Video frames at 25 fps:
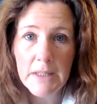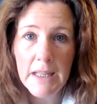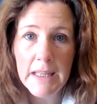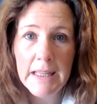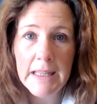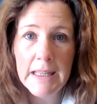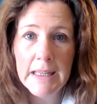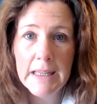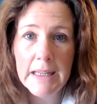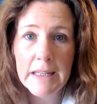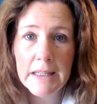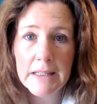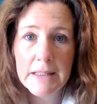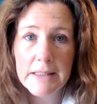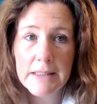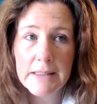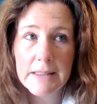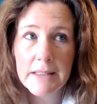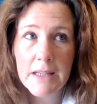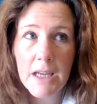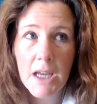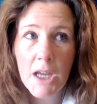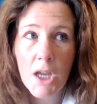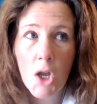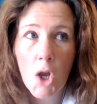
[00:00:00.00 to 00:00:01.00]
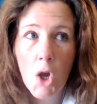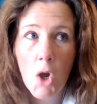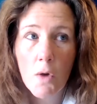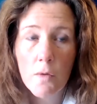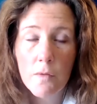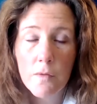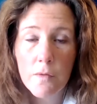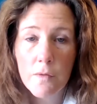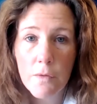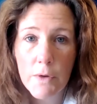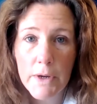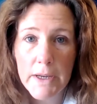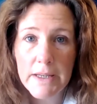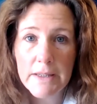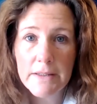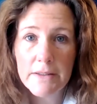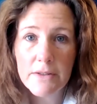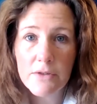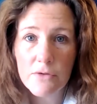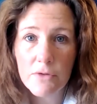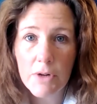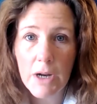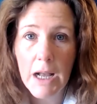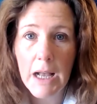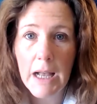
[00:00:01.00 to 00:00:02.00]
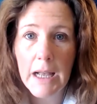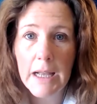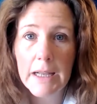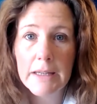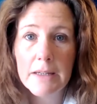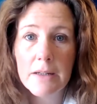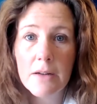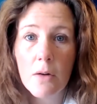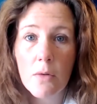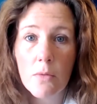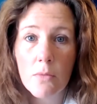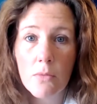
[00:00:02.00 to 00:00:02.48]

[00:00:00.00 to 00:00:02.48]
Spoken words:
He gets freeze-dried,